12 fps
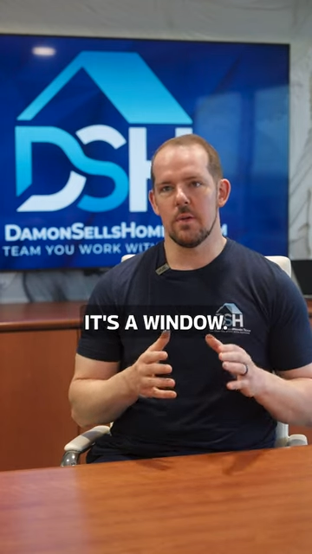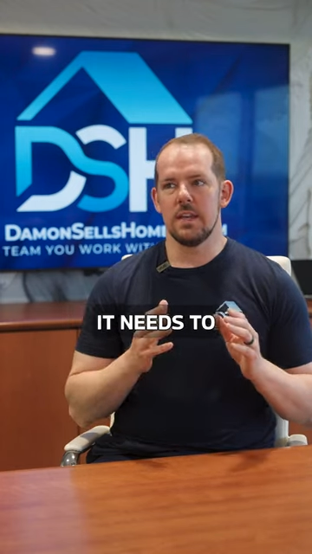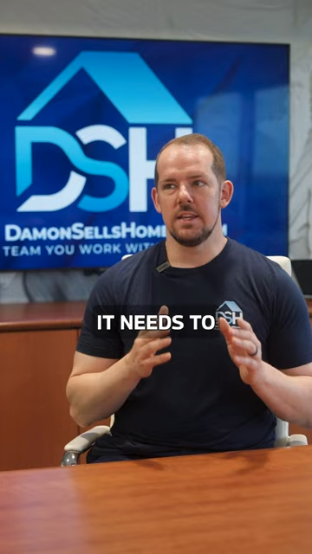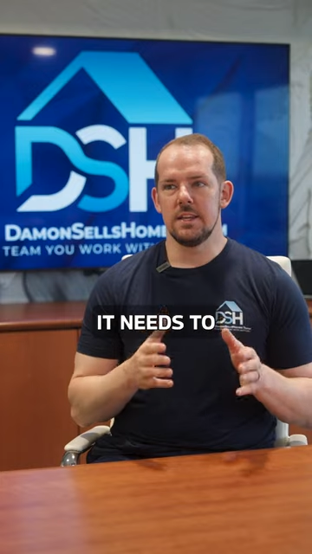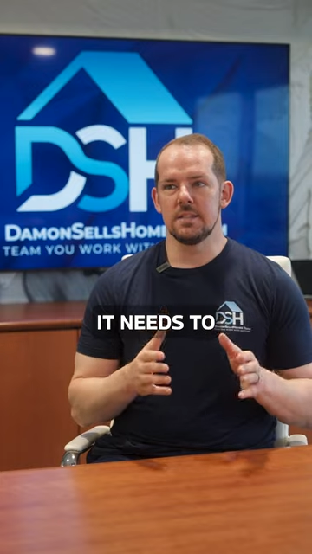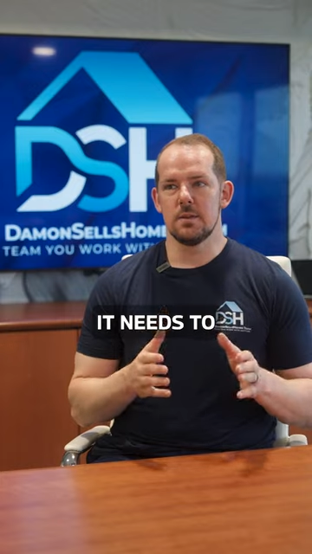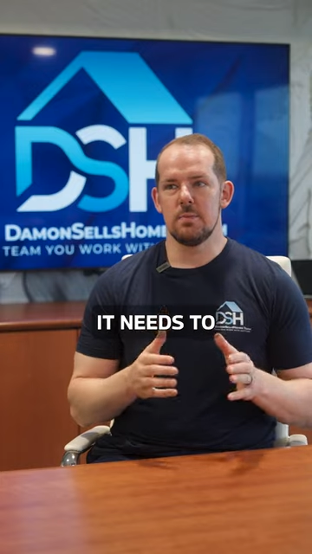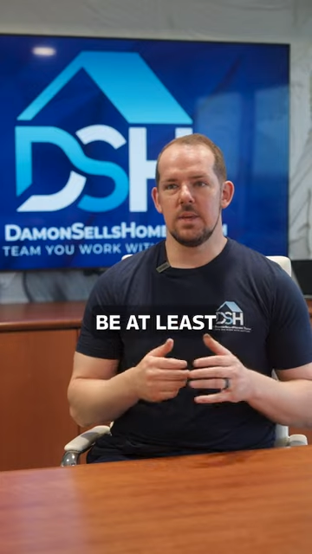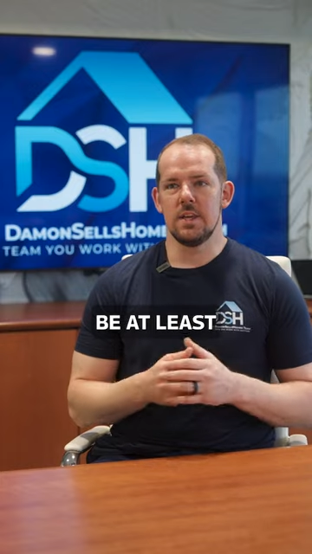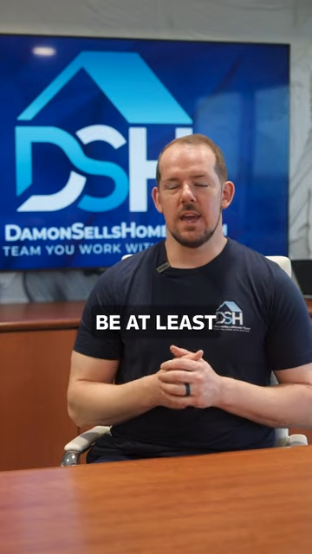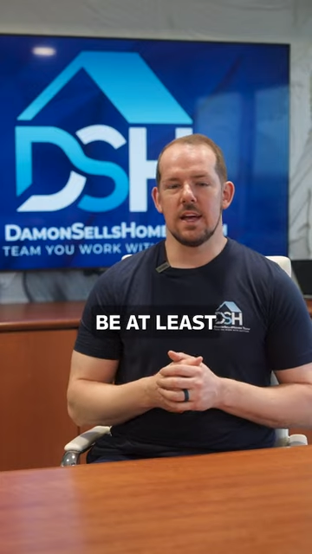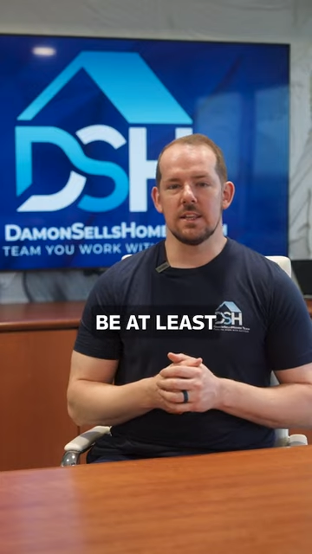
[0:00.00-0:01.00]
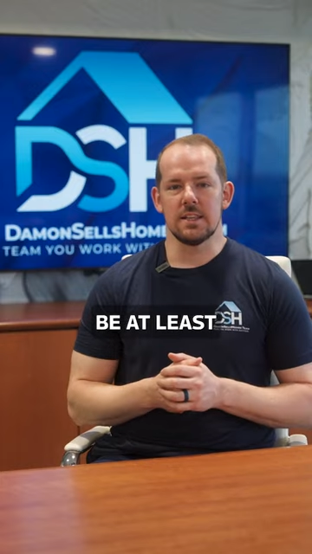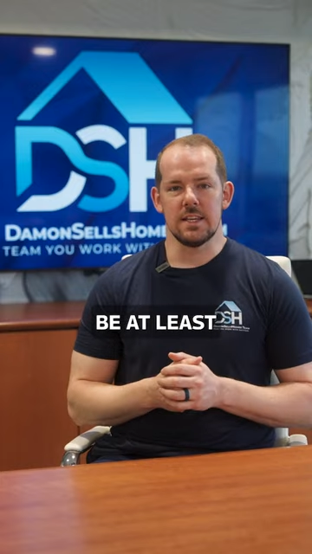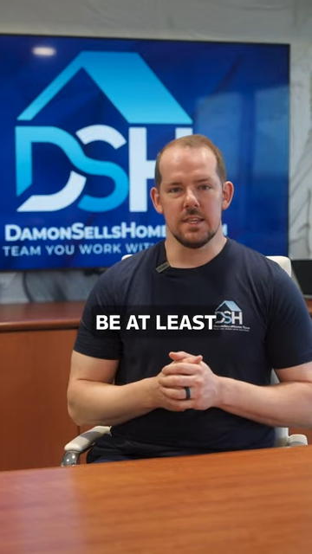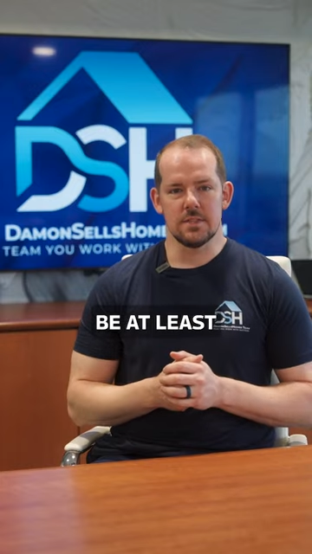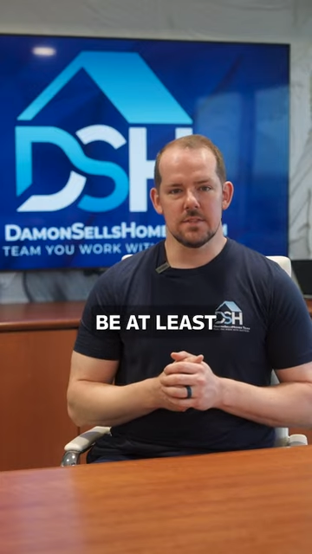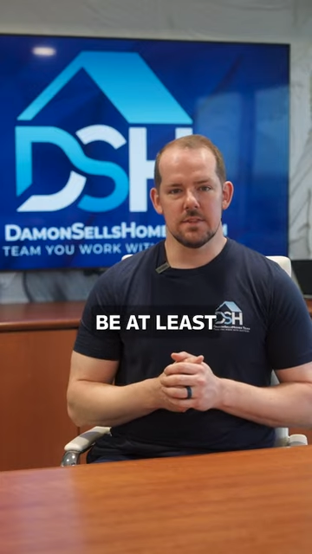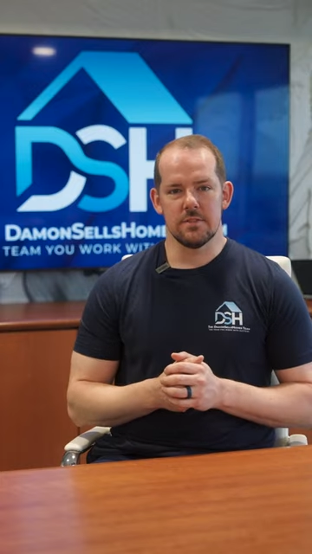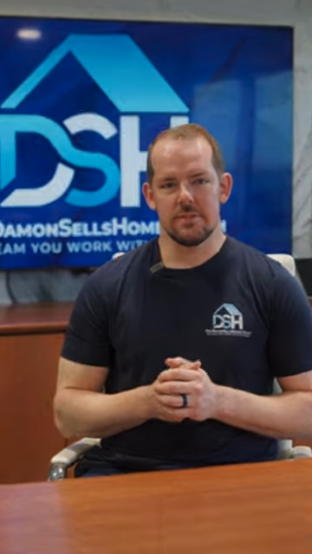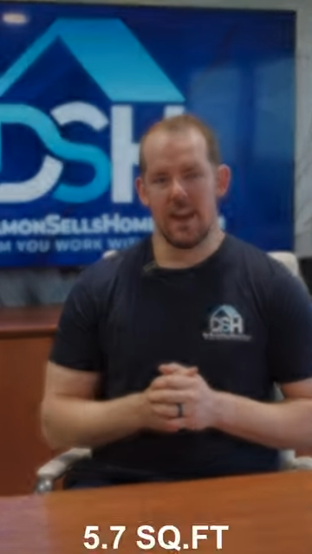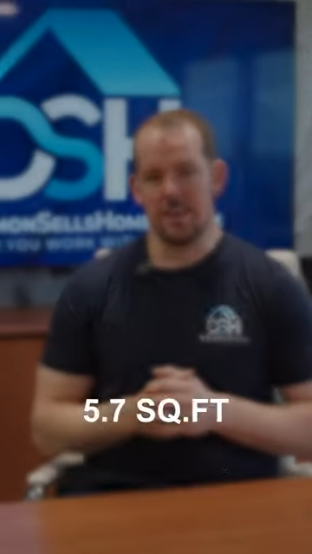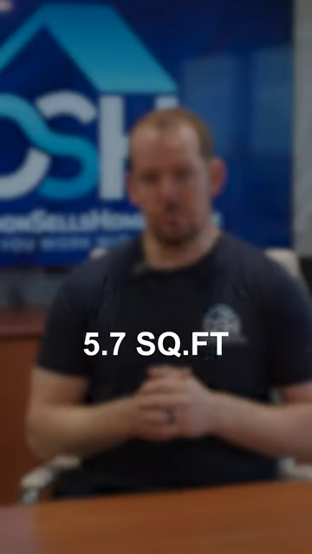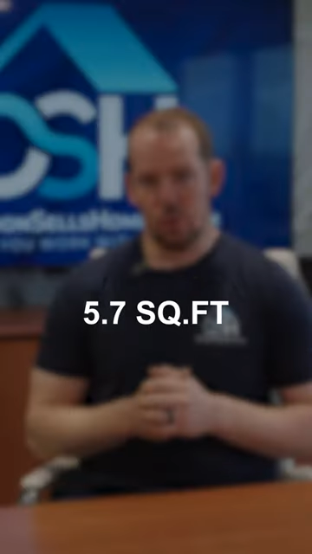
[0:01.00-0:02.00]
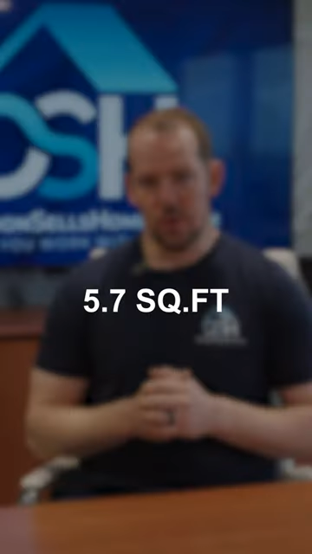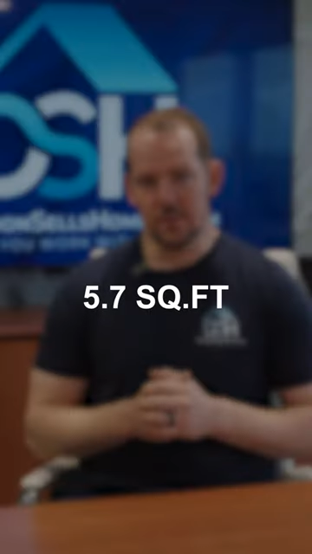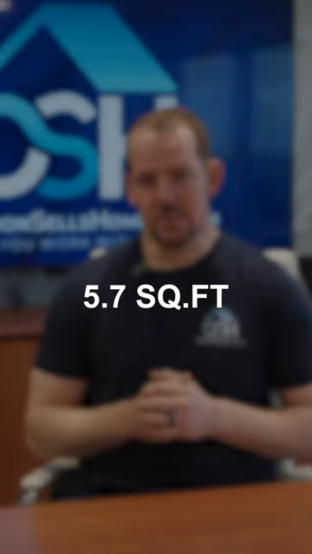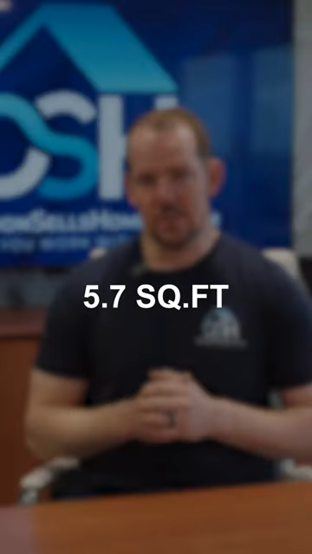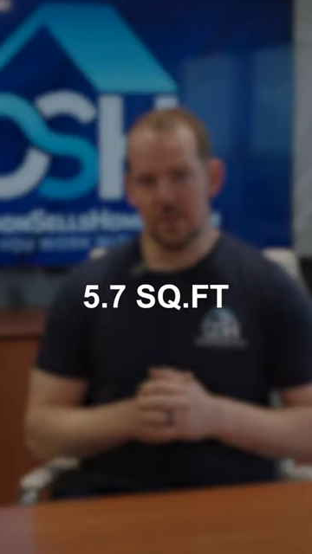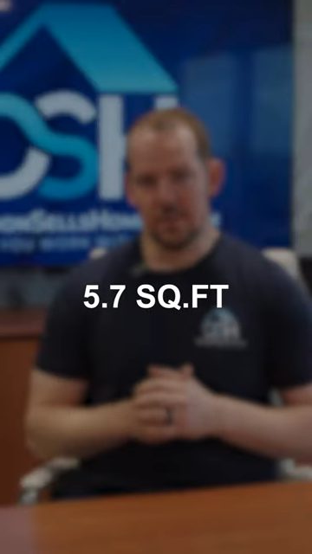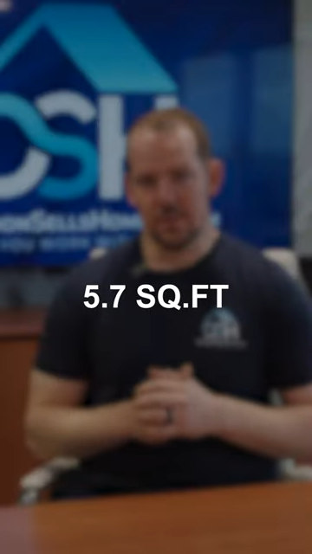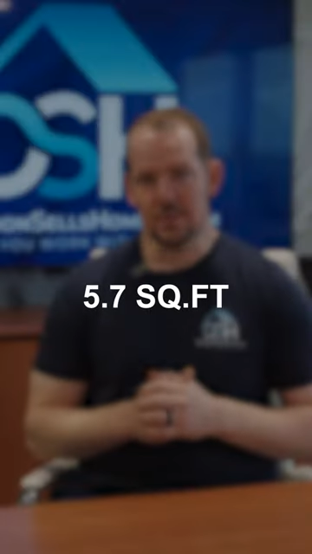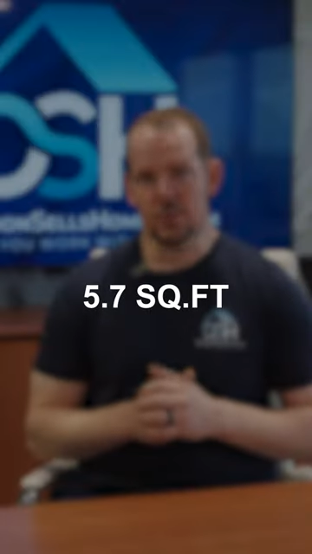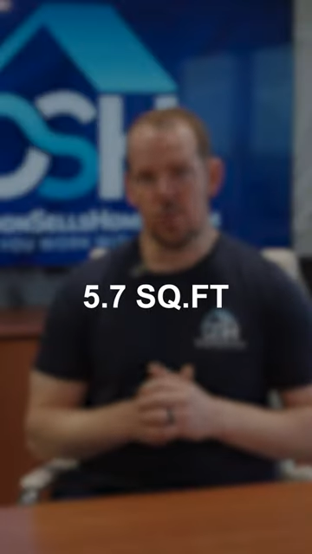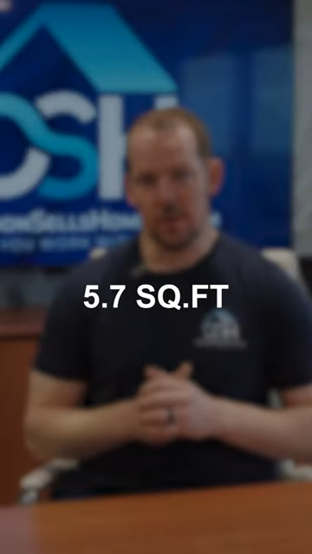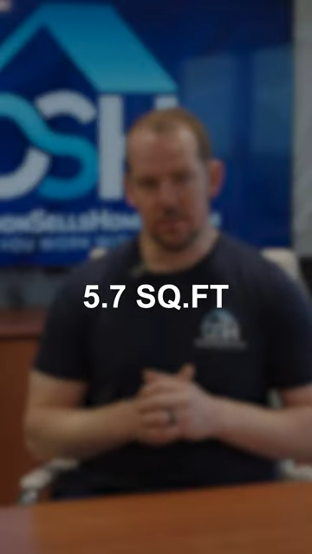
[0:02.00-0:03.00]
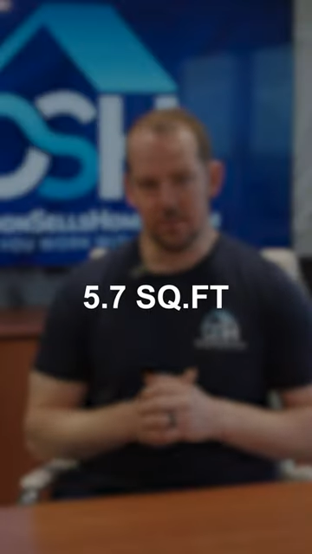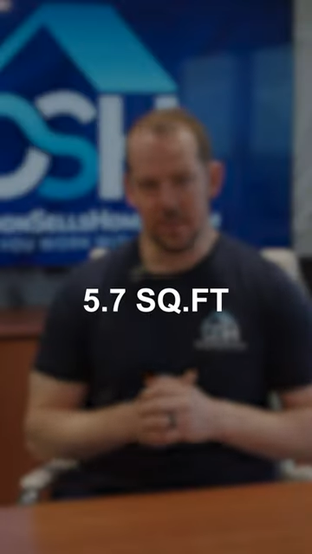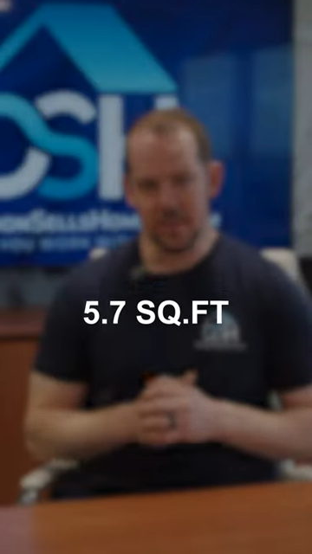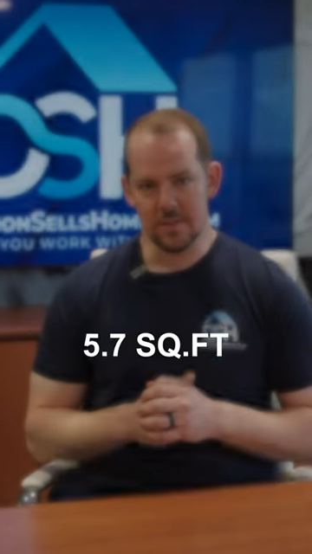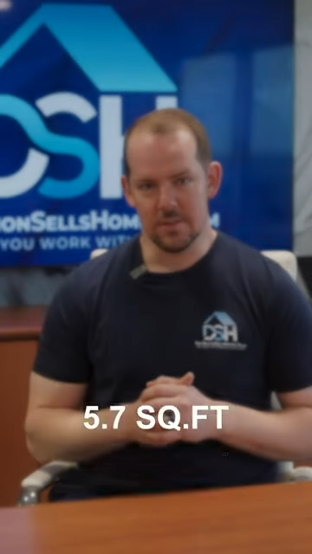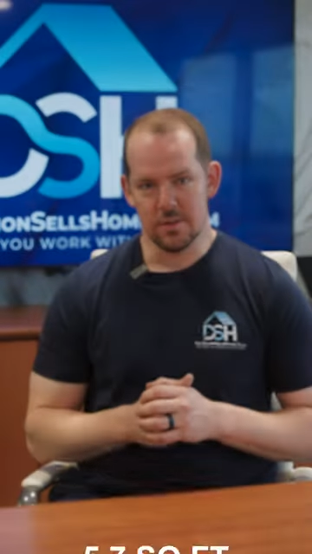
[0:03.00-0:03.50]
it needs to be at least 5.7 square feet.